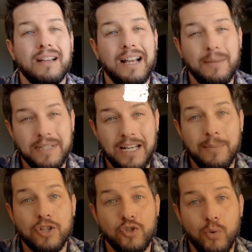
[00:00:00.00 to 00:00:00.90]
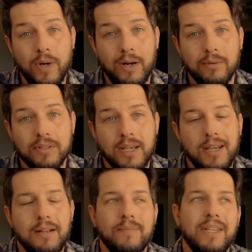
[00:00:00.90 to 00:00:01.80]
I'm saying about 2 hours.
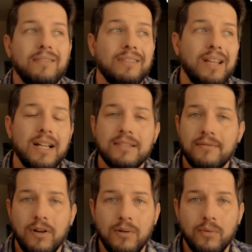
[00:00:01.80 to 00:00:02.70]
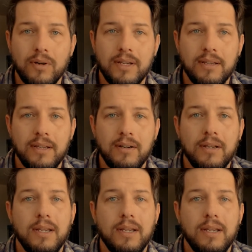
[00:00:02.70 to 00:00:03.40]
They have lots of artwork in there.